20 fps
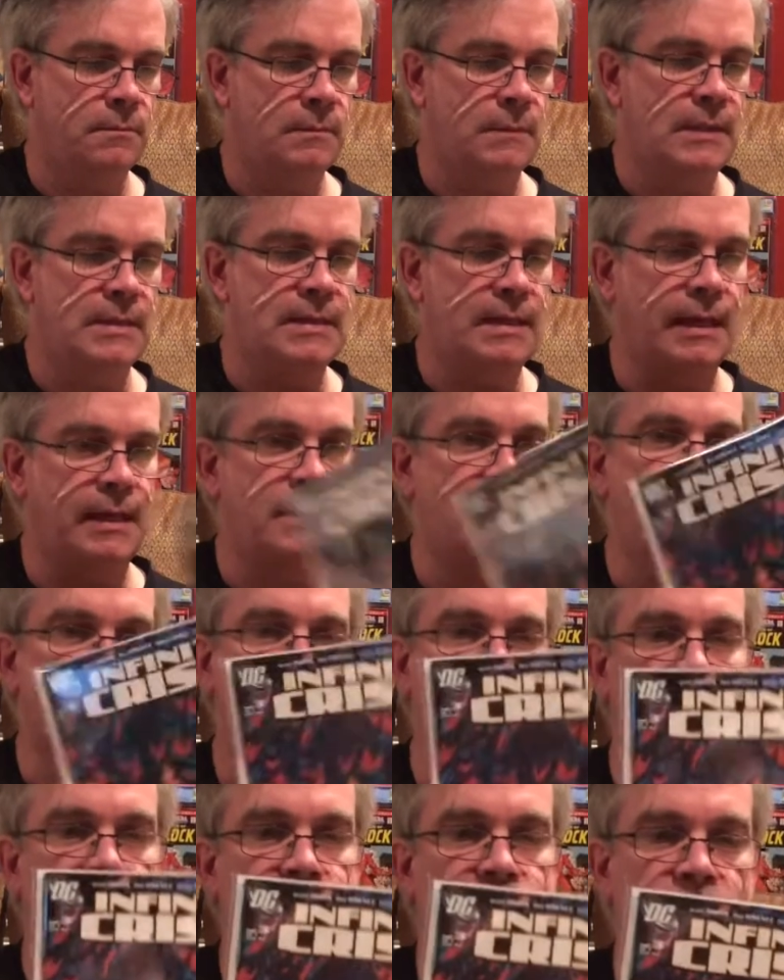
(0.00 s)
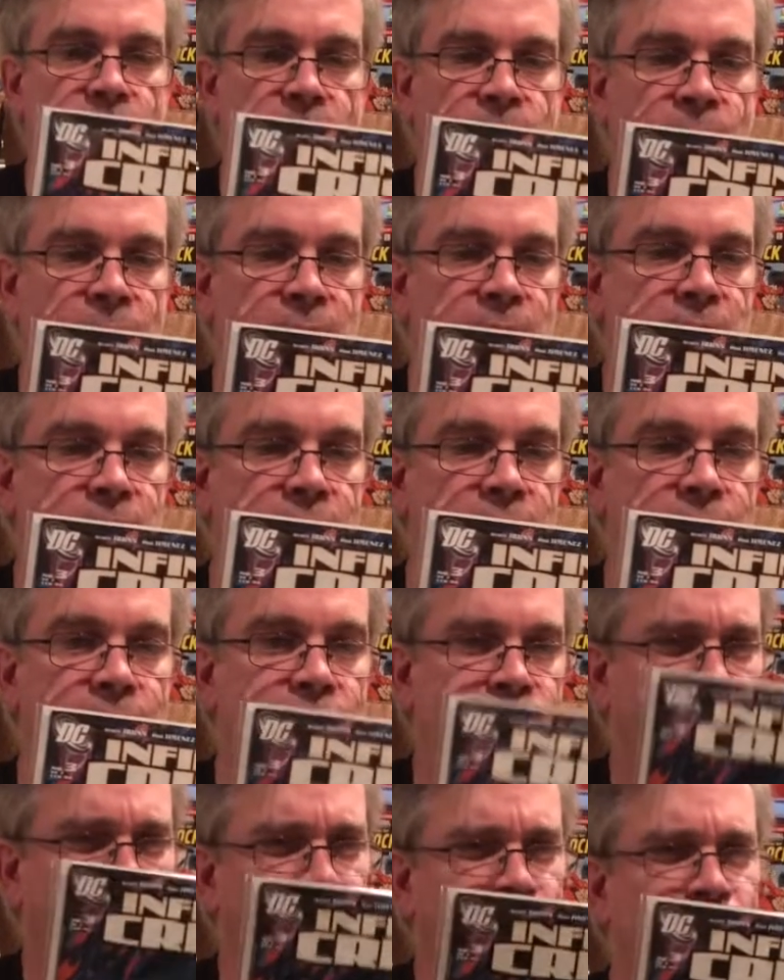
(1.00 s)
secondary covers, the Perez covers,
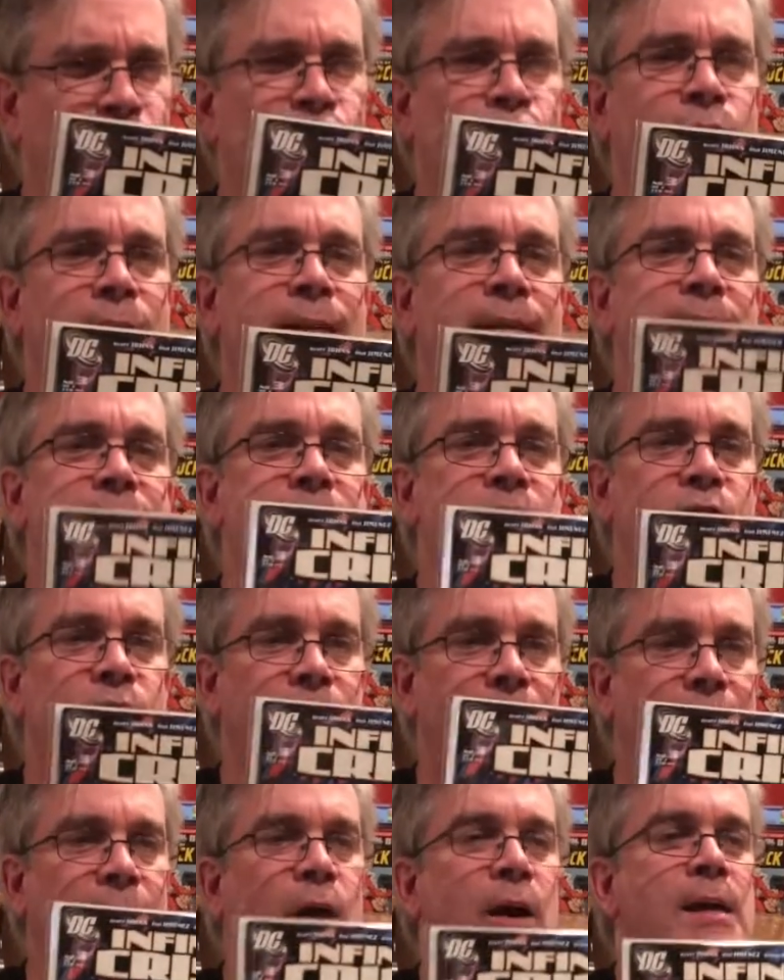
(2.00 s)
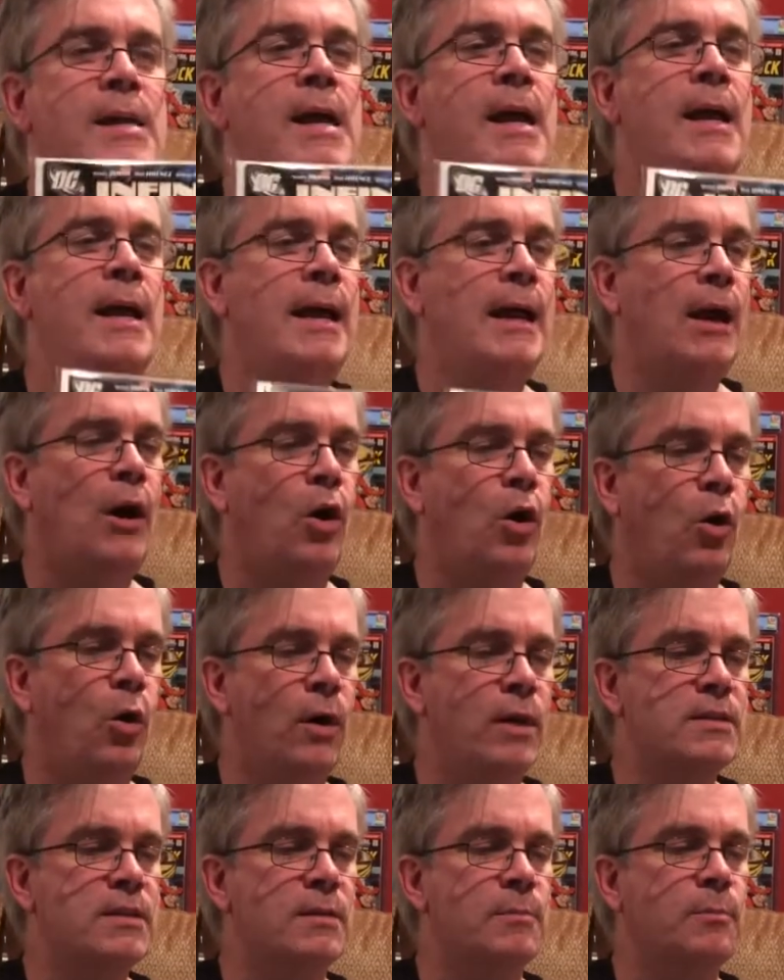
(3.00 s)
but those are great. These are
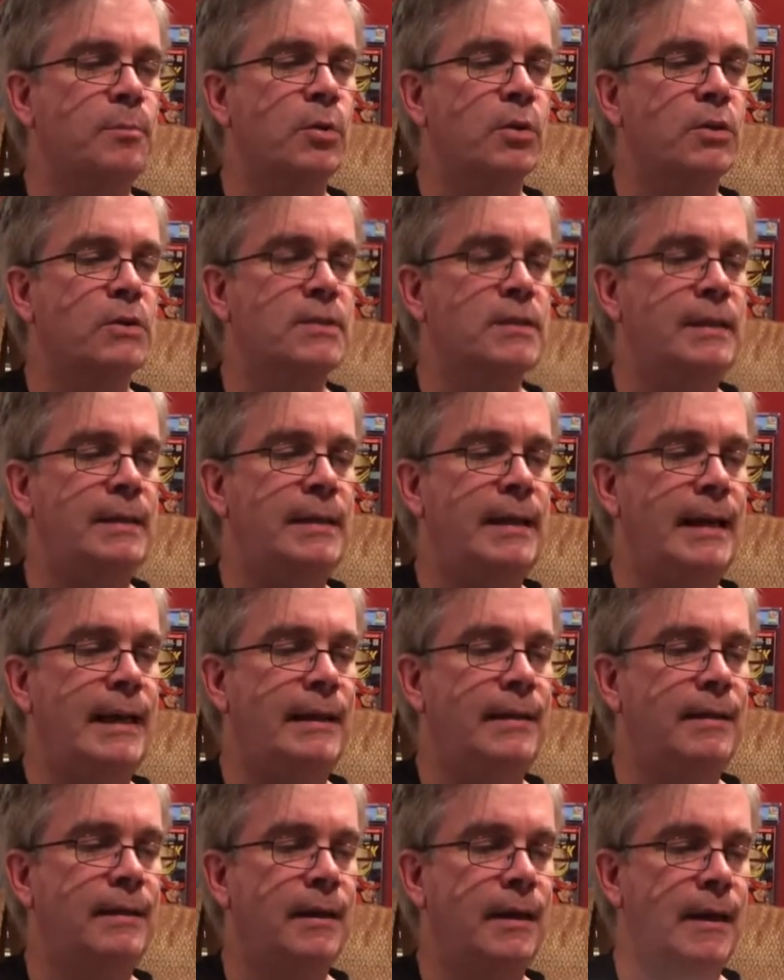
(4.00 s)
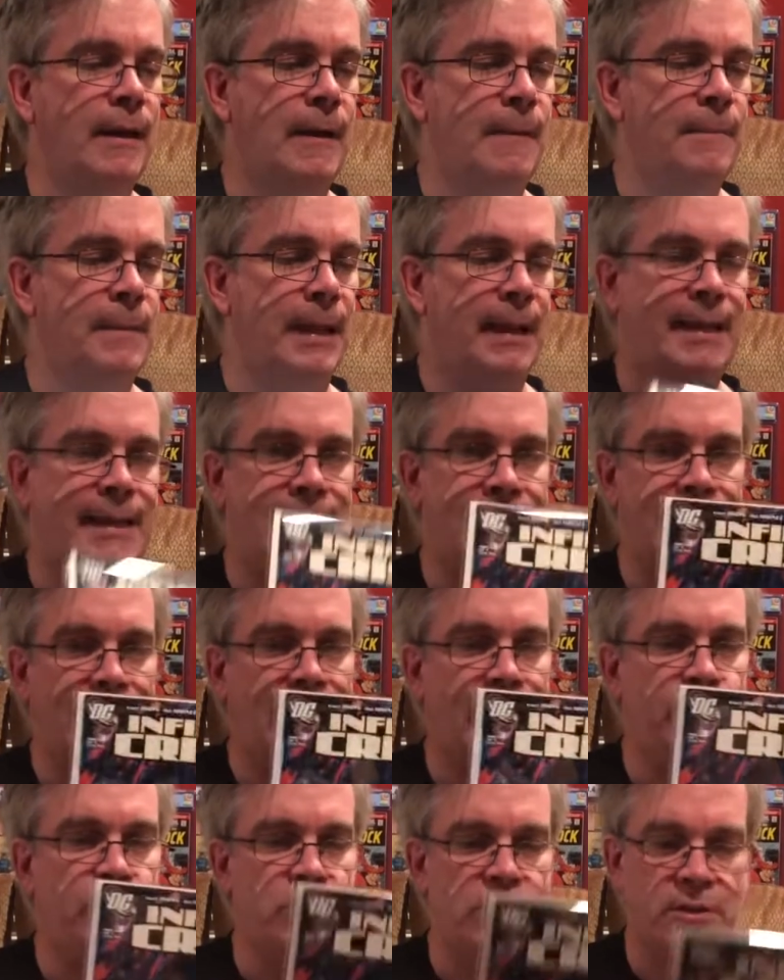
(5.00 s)
awesome books to get. Again,
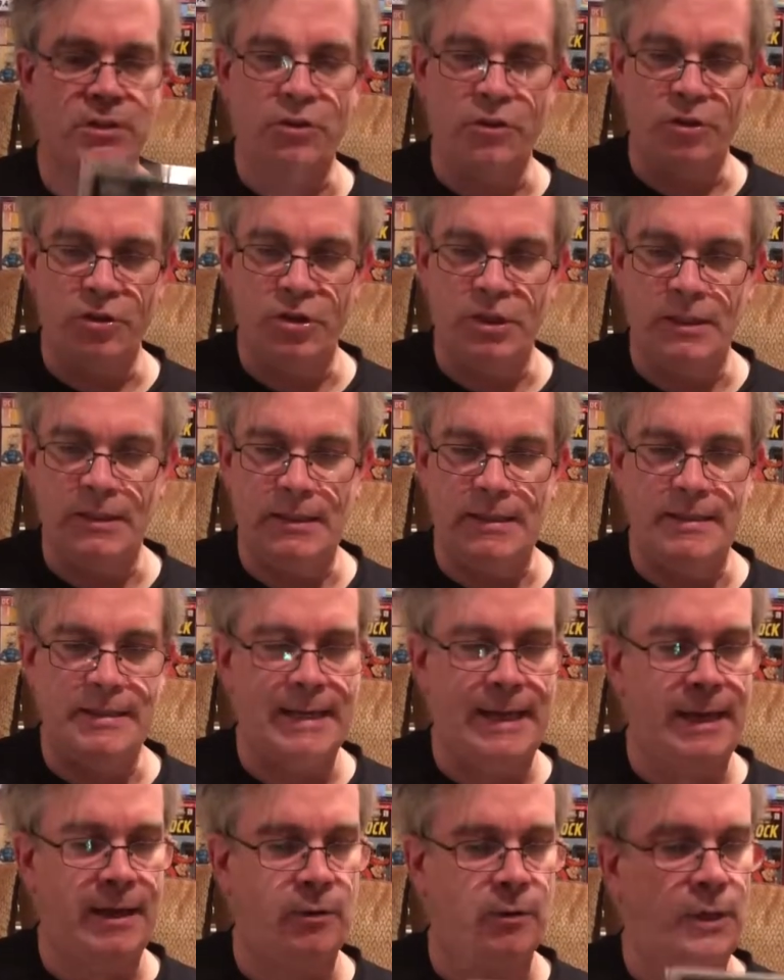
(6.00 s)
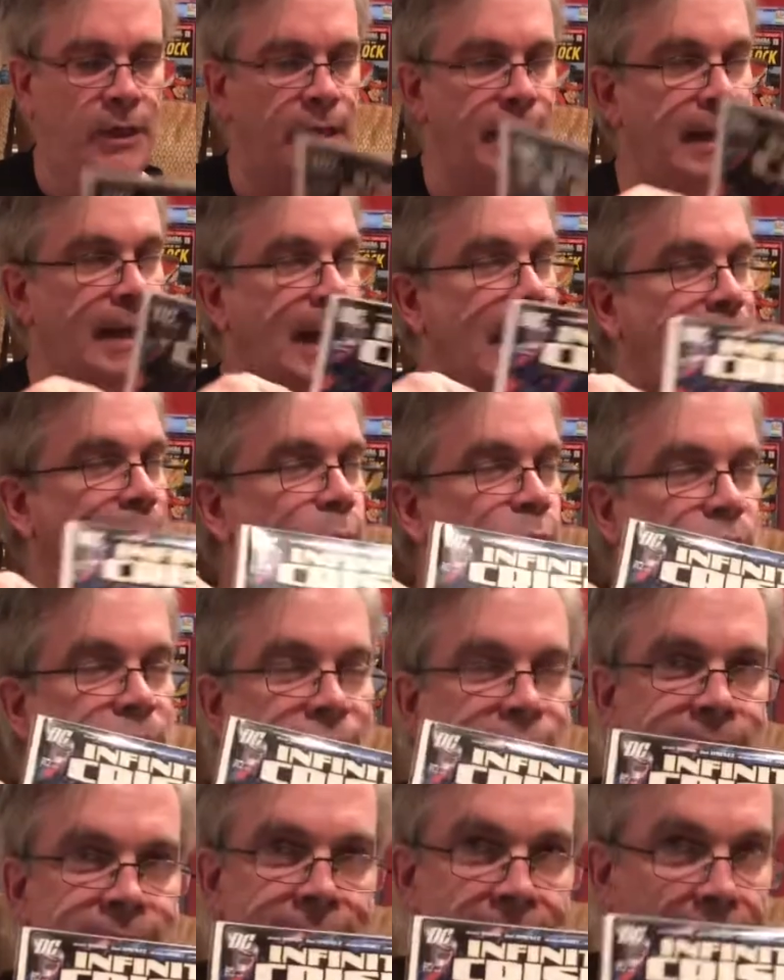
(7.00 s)
I was searching these out. I was
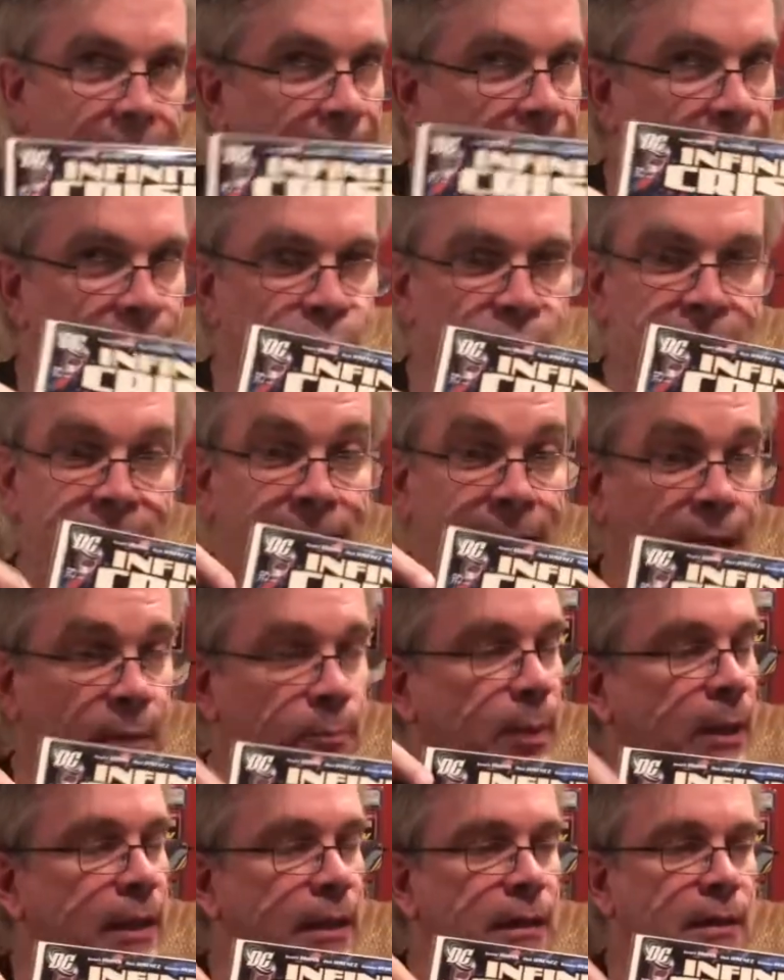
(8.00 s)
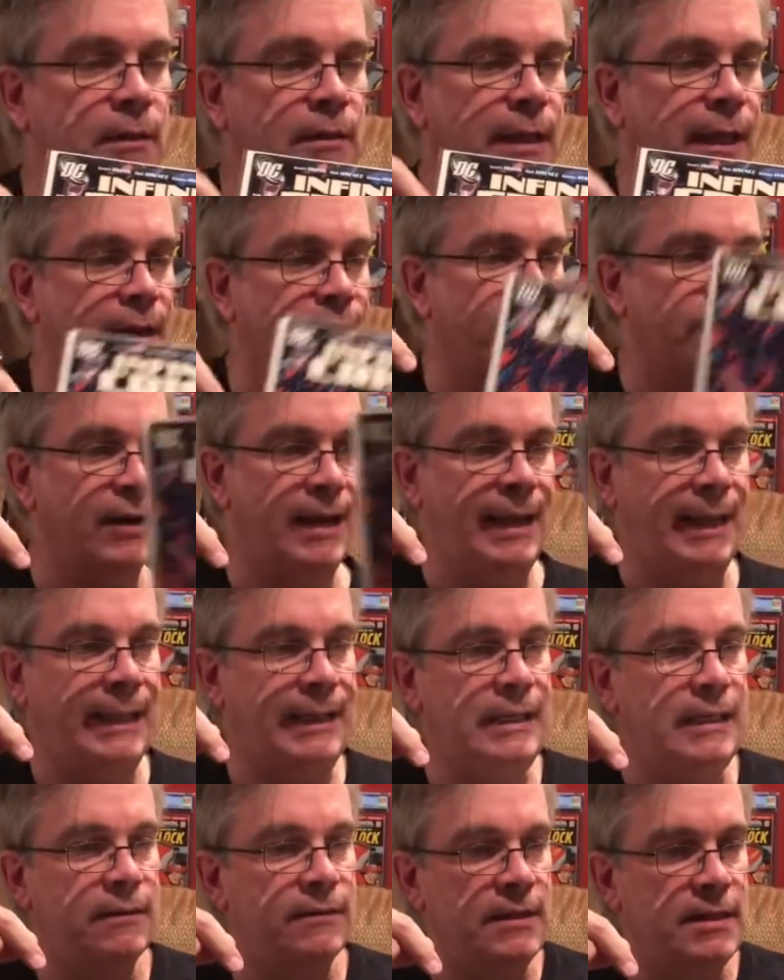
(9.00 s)
not paying a lot for
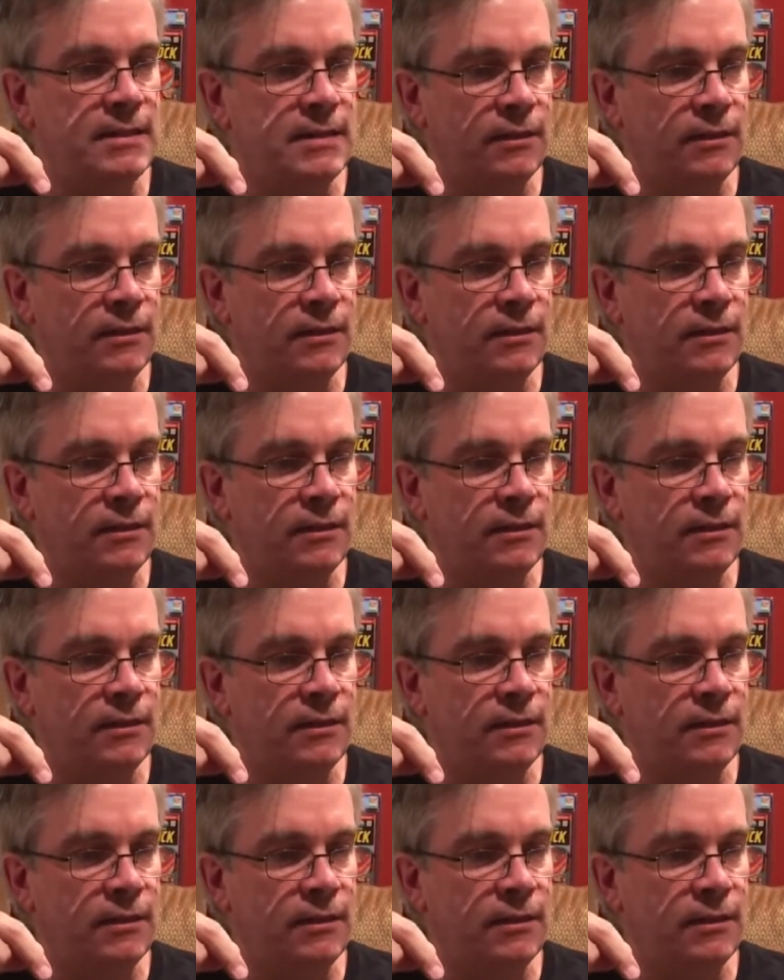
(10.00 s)
any of these